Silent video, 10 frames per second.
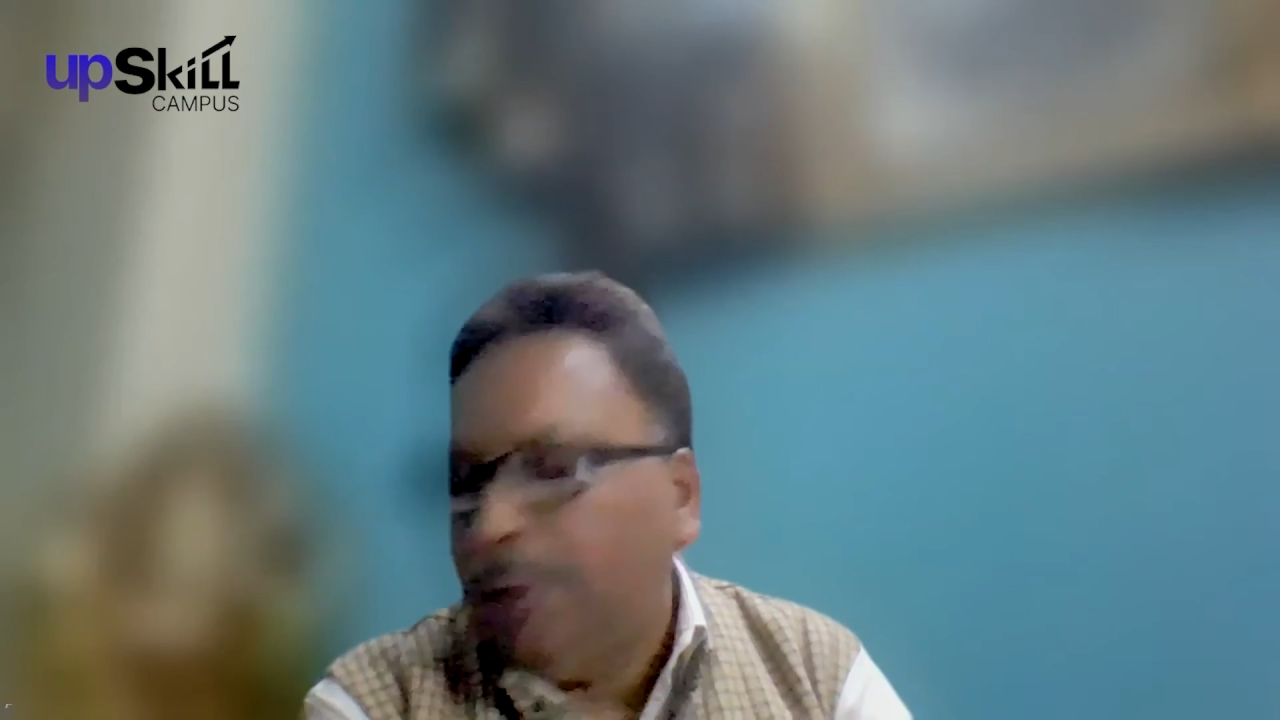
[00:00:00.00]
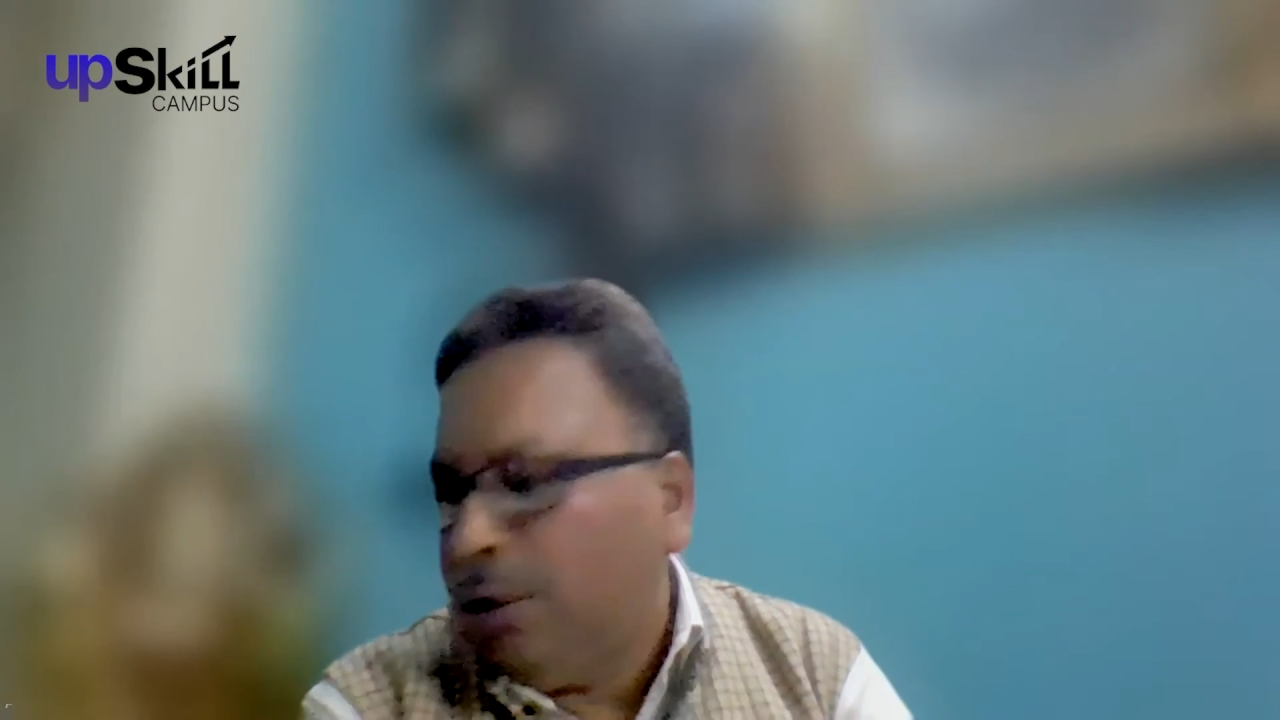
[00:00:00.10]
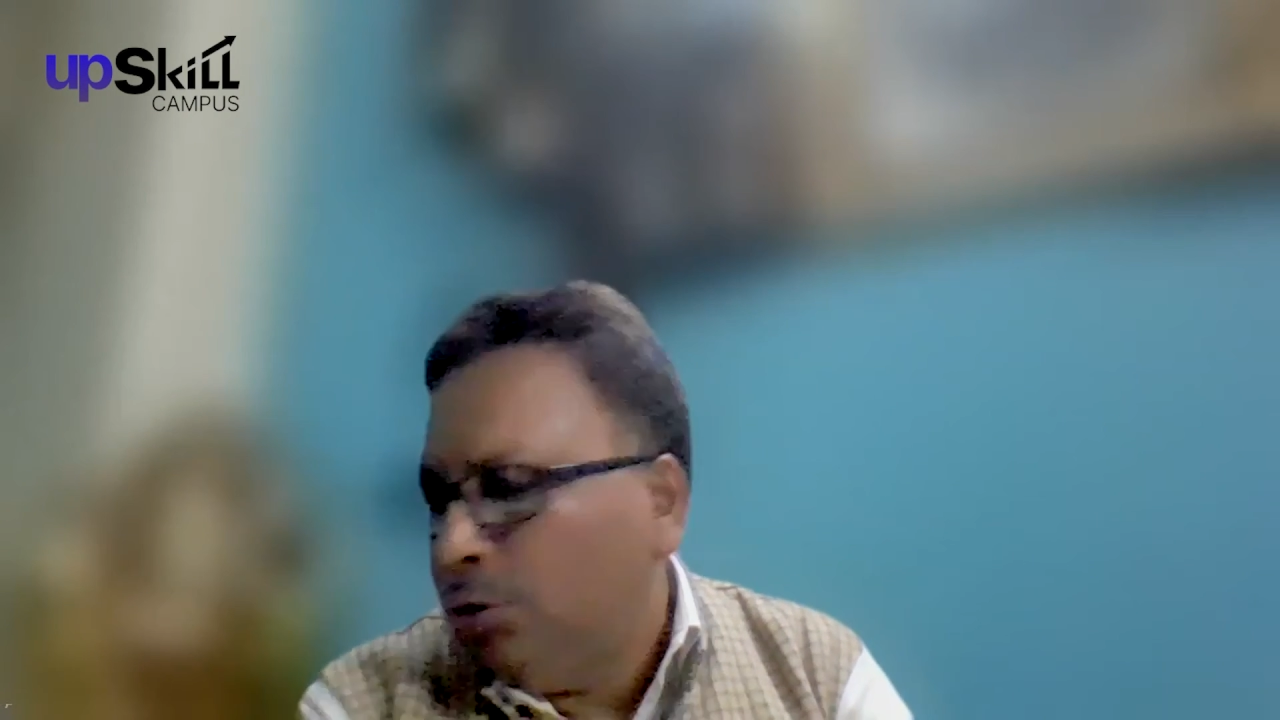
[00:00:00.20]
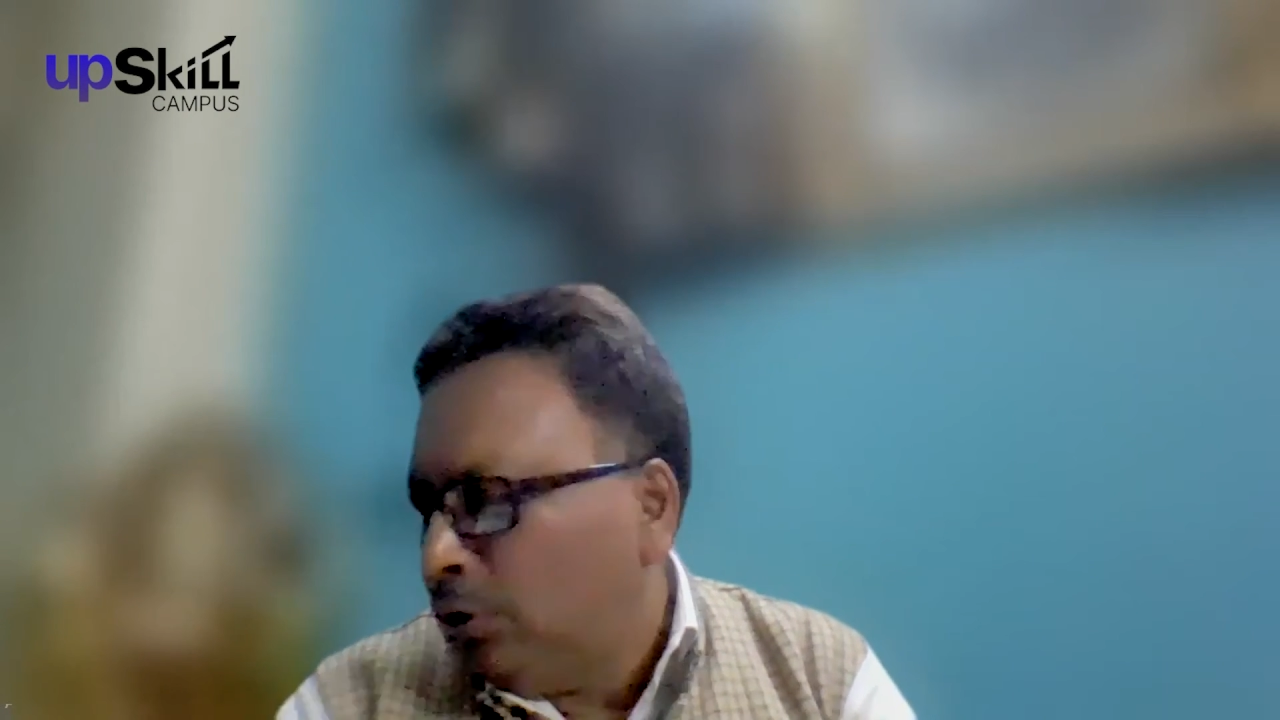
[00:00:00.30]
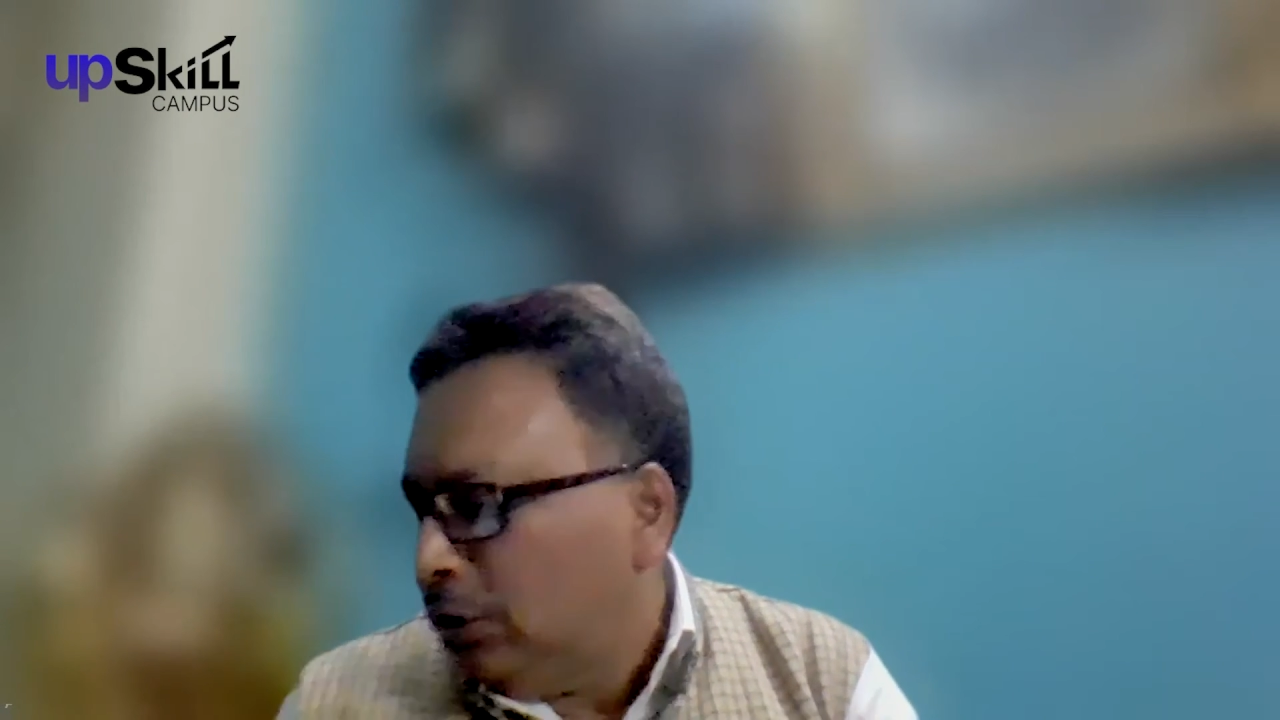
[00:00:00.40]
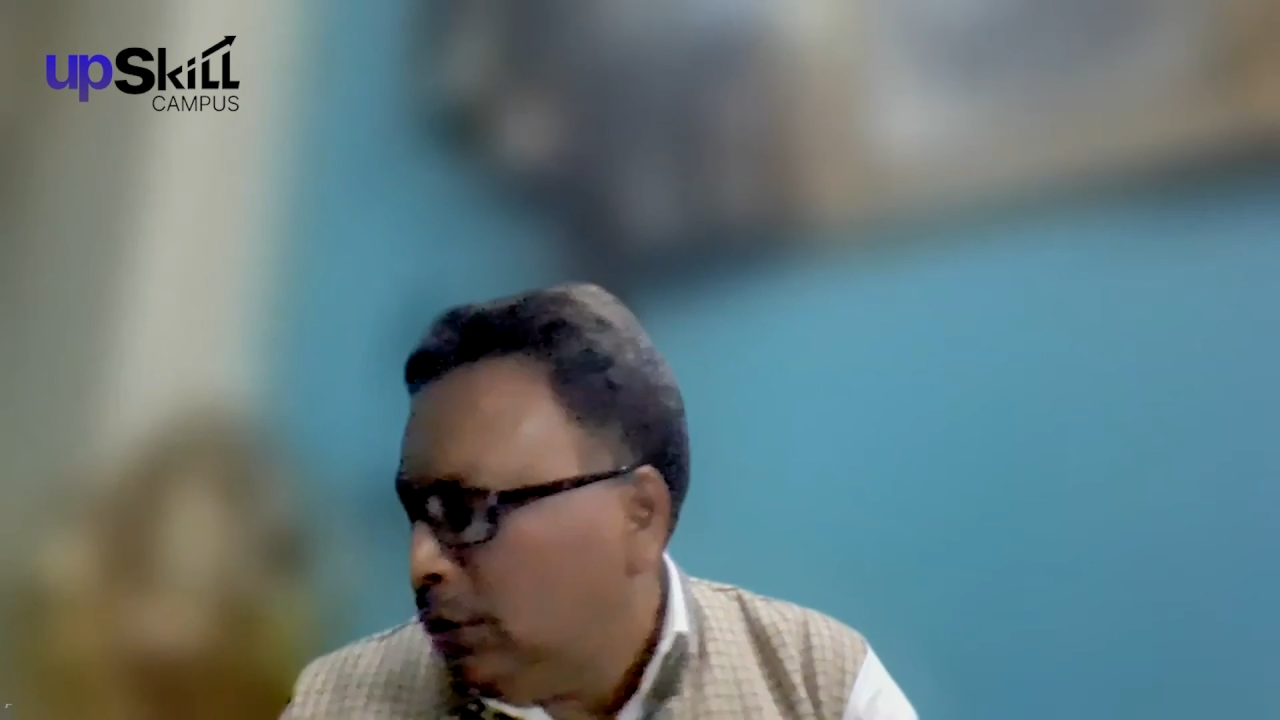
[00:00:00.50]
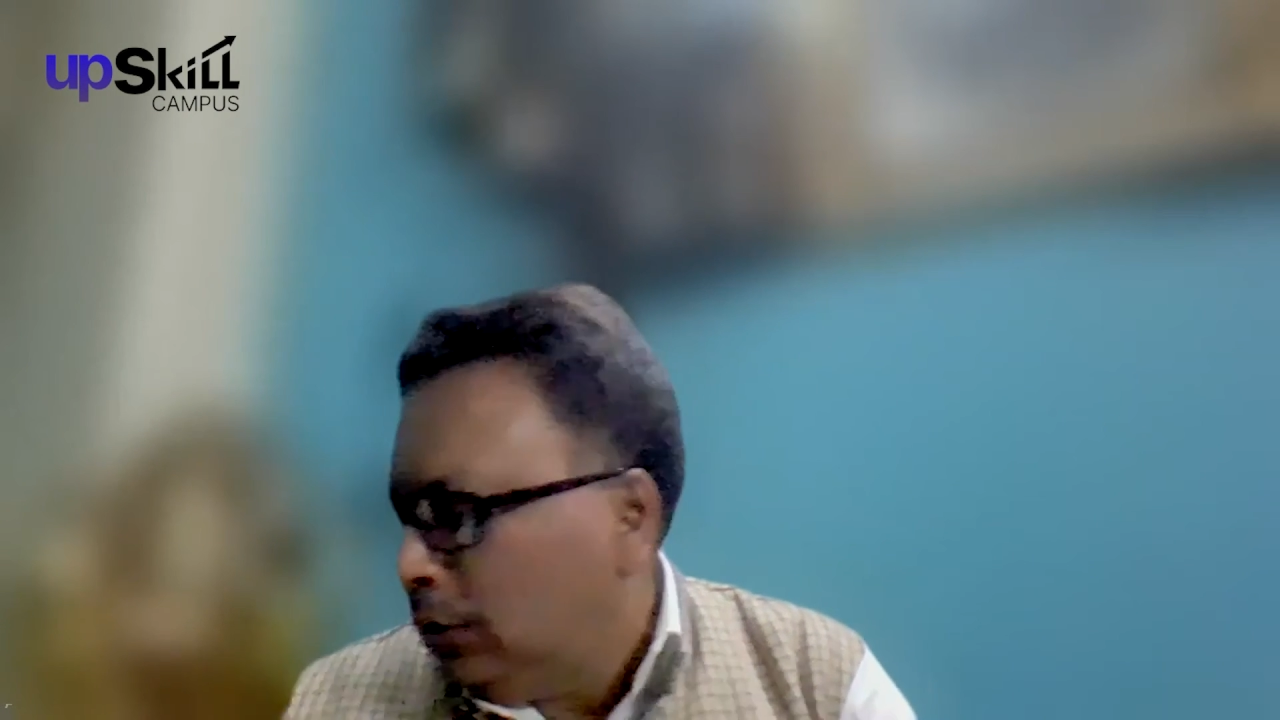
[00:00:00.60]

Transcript: about